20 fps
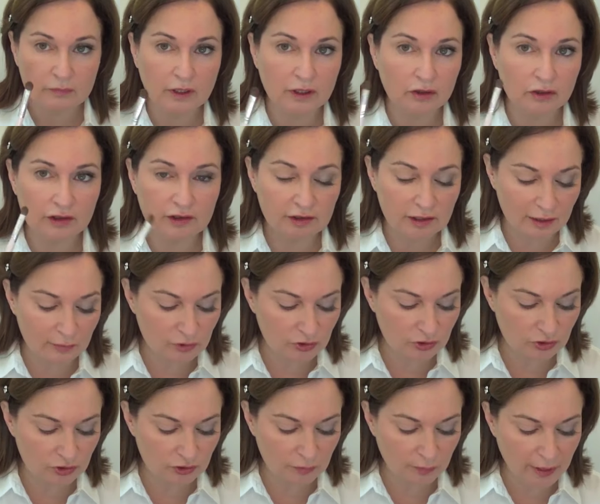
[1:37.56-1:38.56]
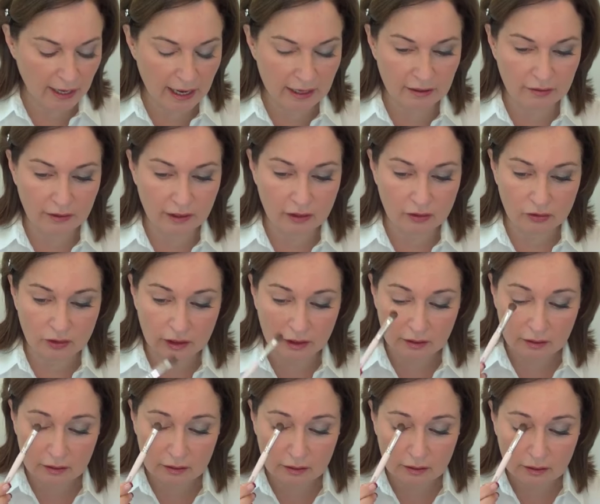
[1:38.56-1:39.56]
And you can see I'm just patting that on
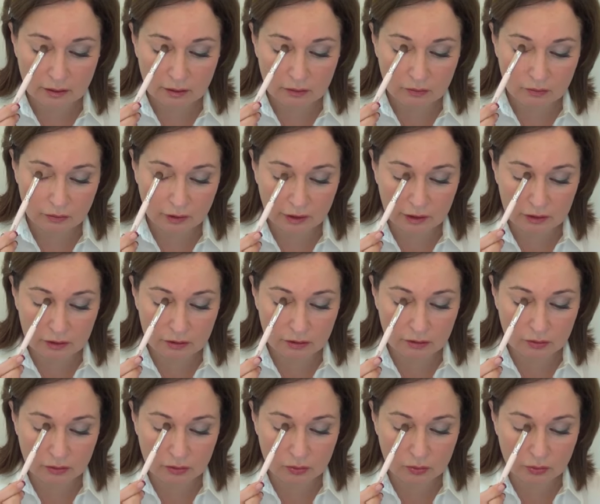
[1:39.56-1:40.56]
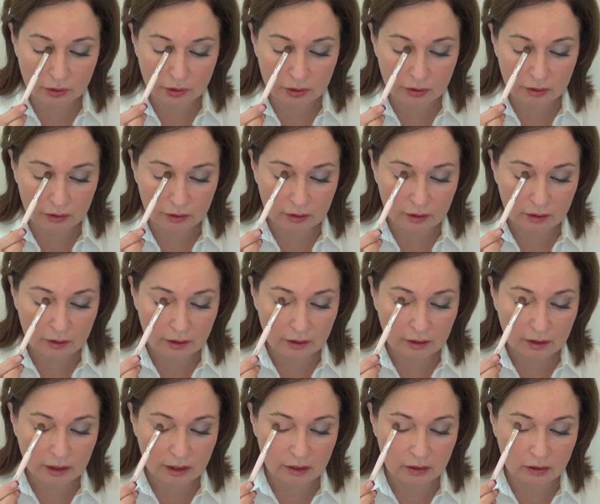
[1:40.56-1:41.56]
right into the corner
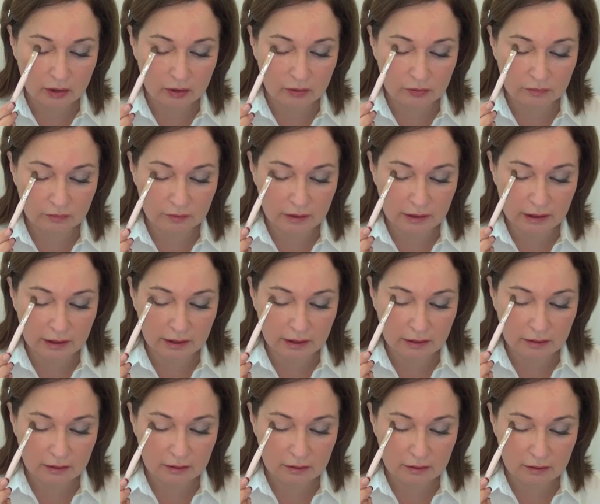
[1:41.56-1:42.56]
and all over the lid.